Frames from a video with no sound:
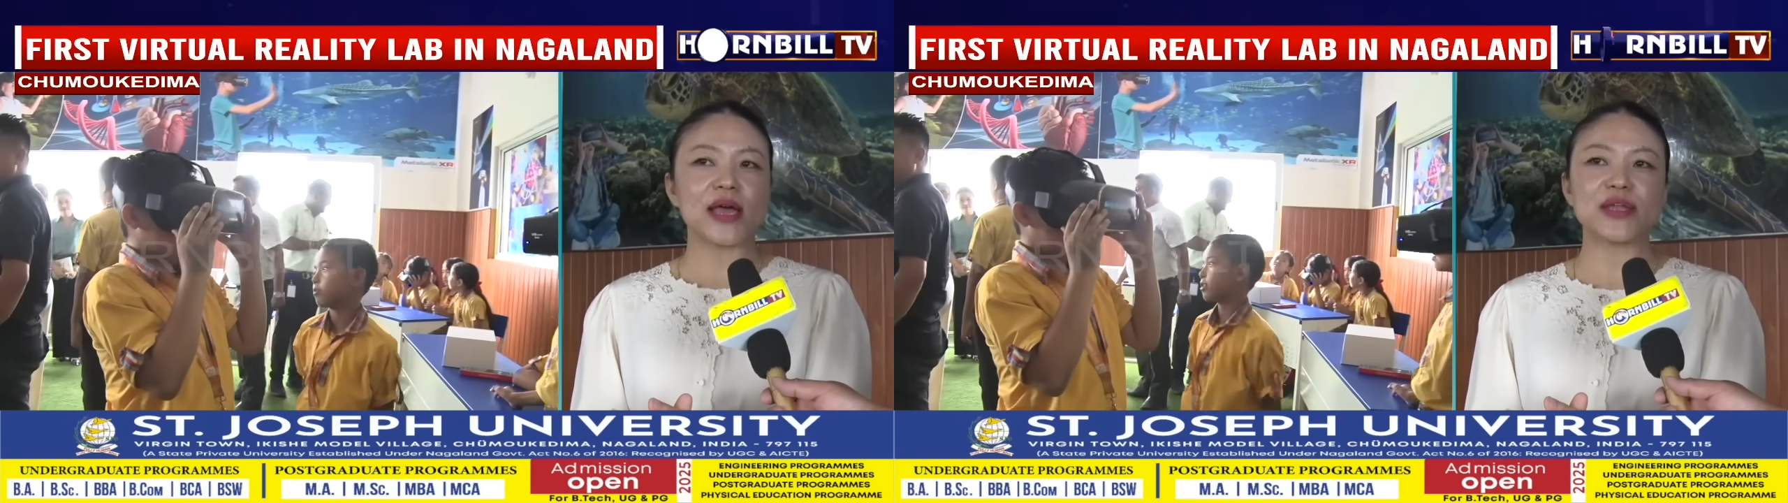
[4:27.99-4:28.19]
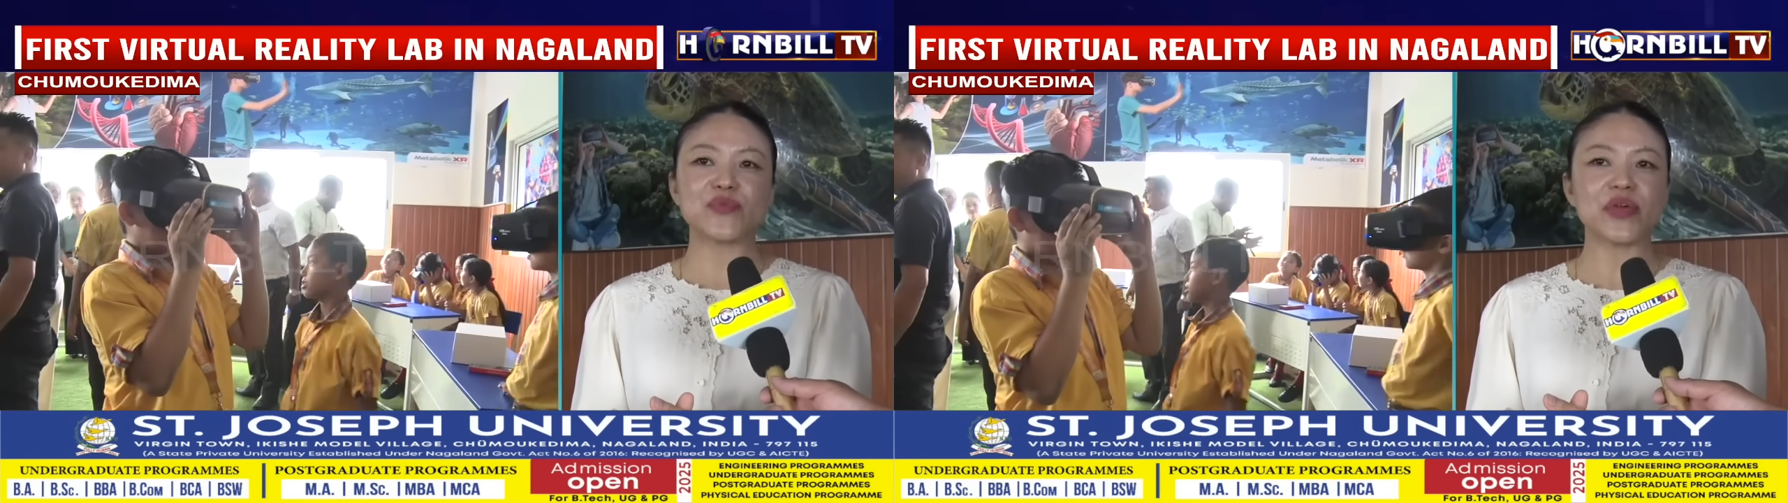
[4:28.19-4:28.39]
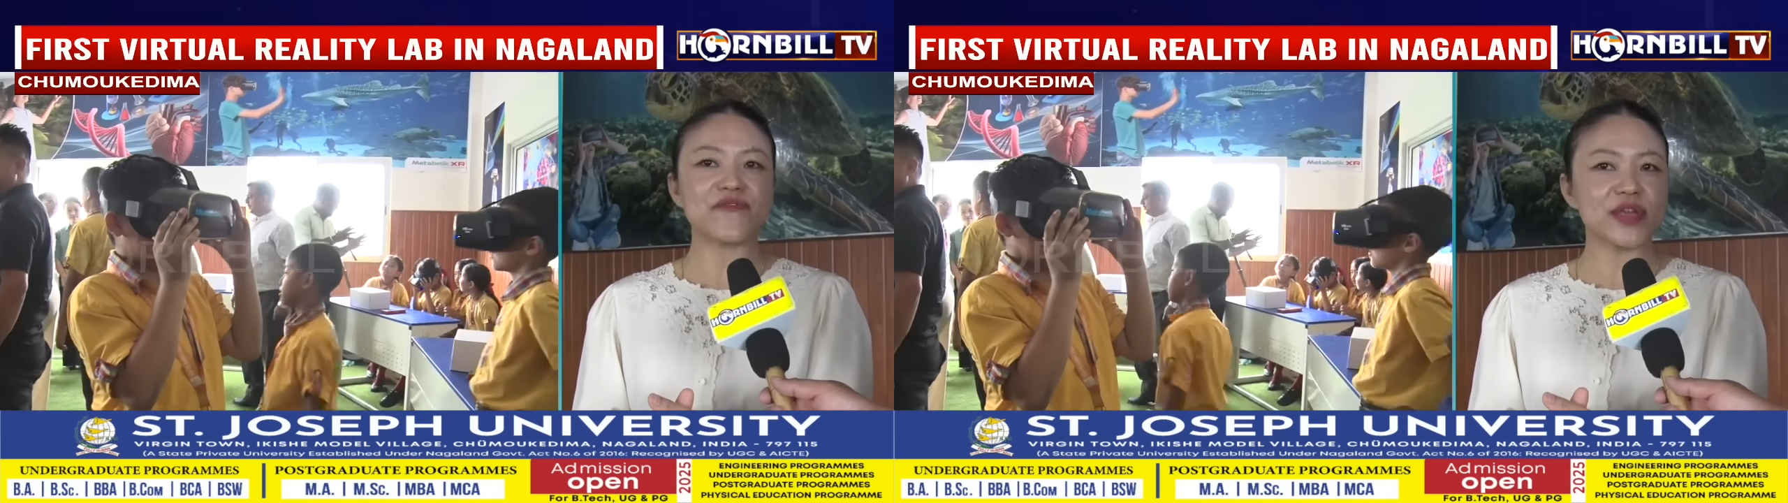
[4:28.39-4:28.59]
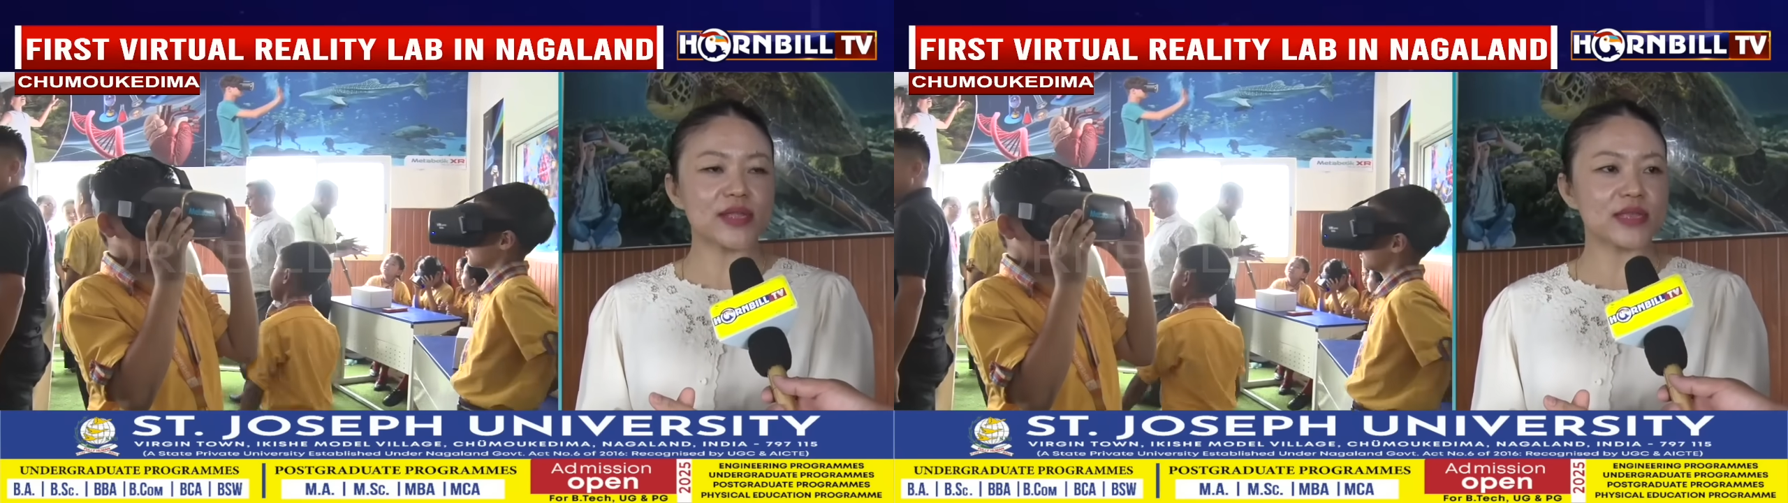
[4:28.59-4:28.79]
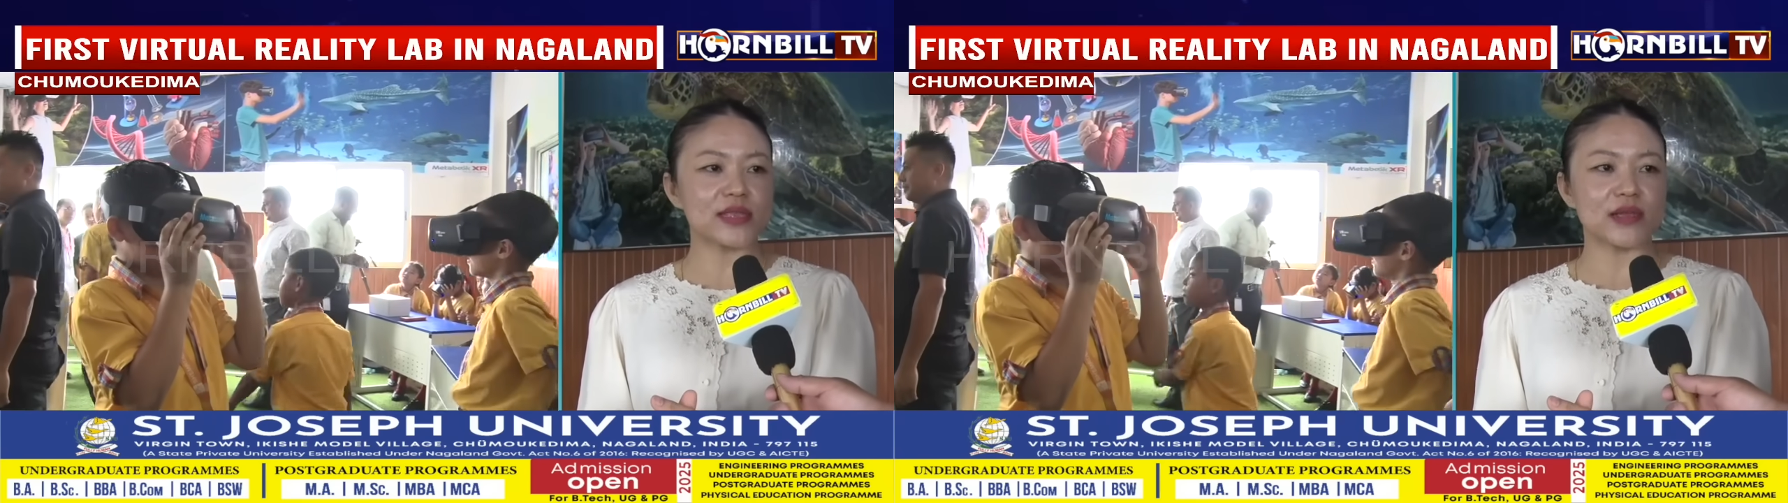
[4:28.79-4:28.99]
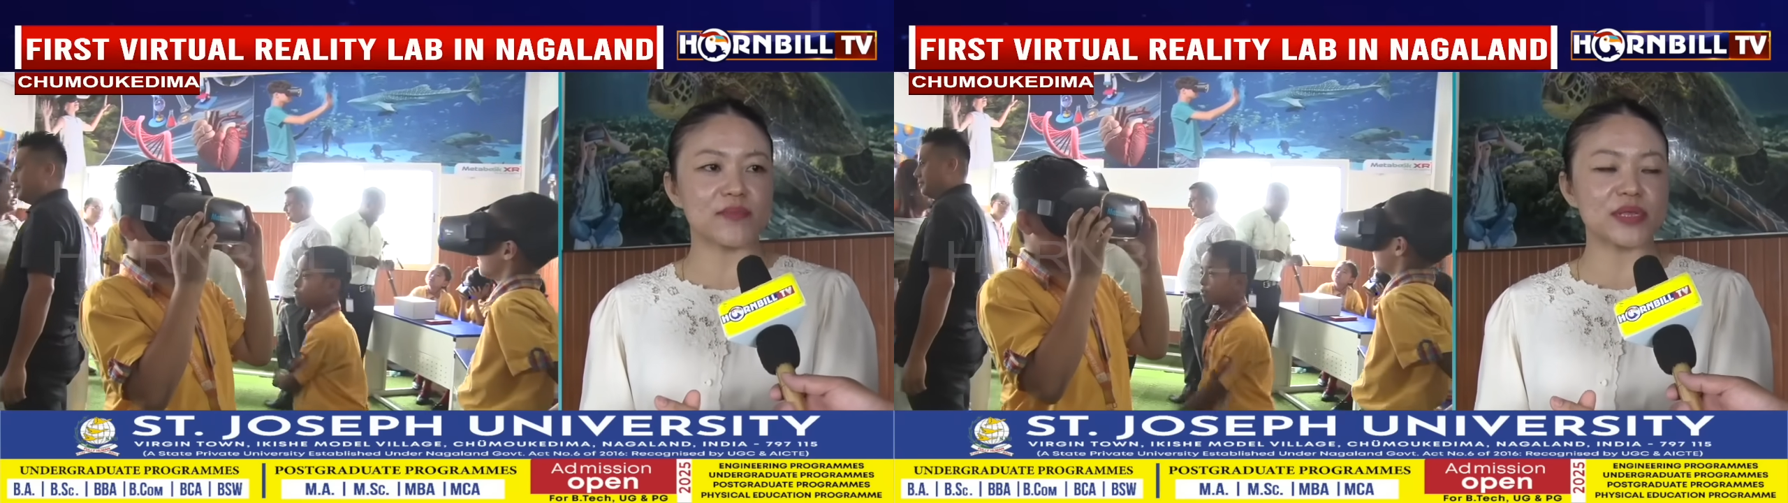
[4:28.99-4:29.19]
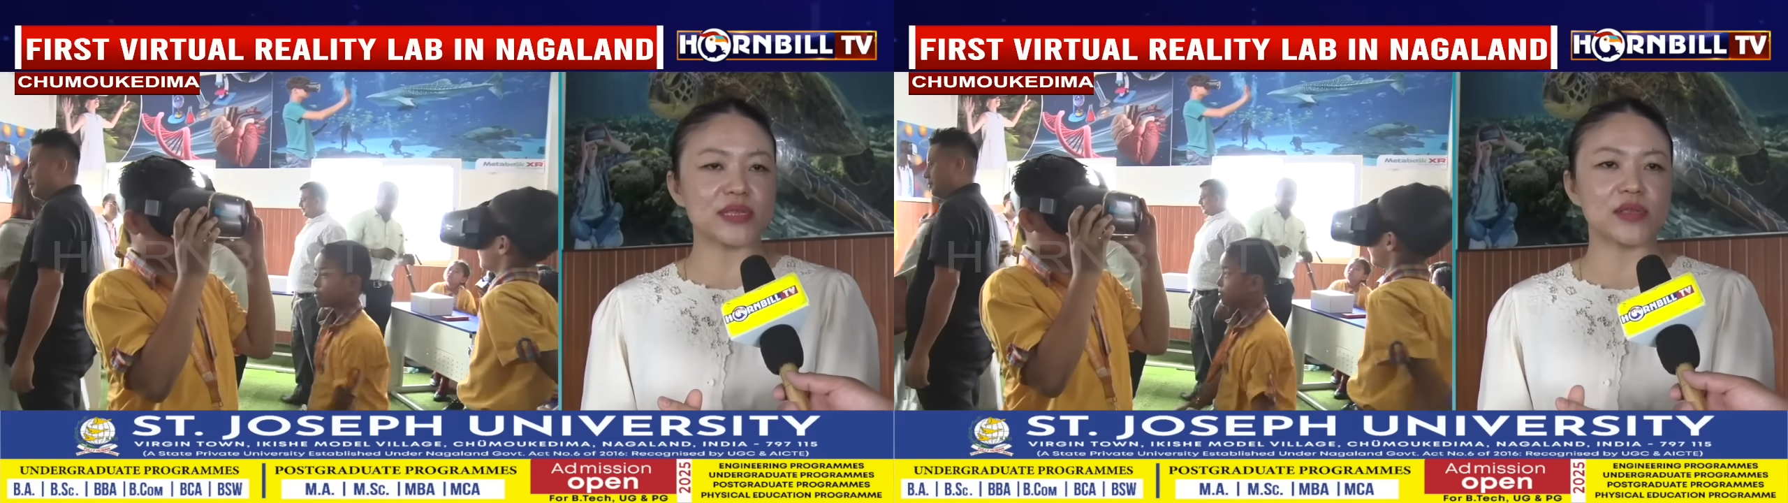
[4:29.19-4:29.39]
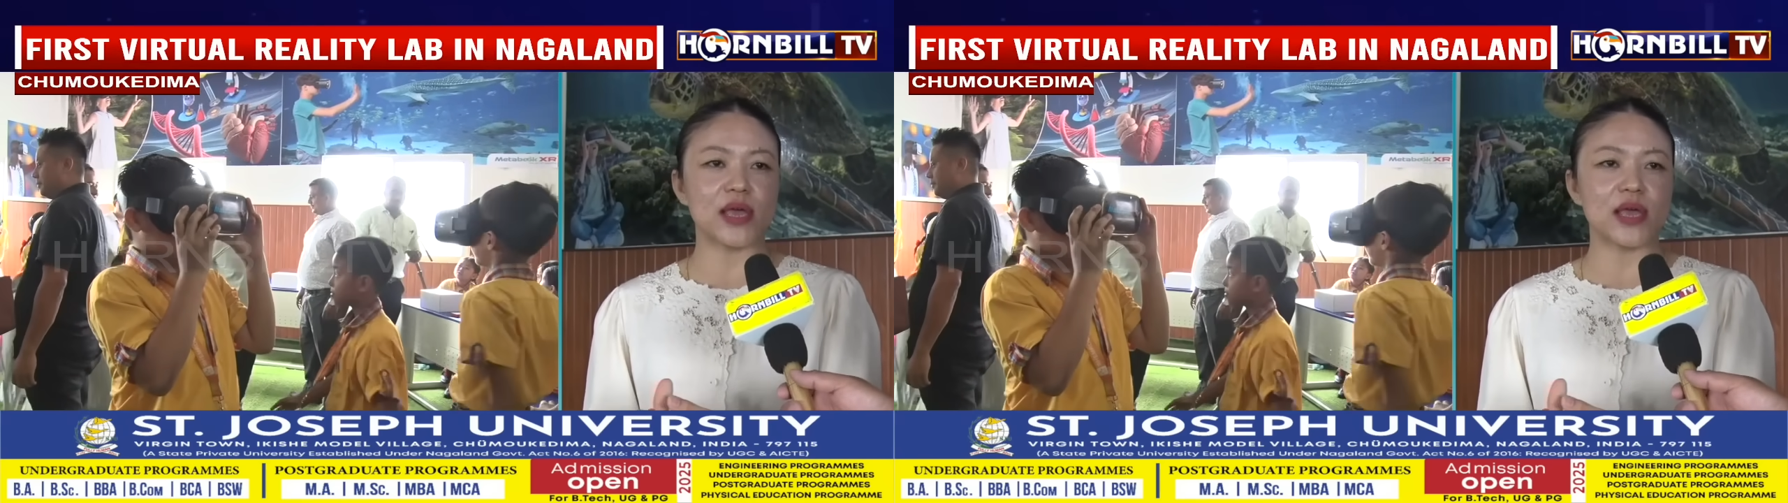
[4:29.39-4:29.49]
and we have checked the syllabus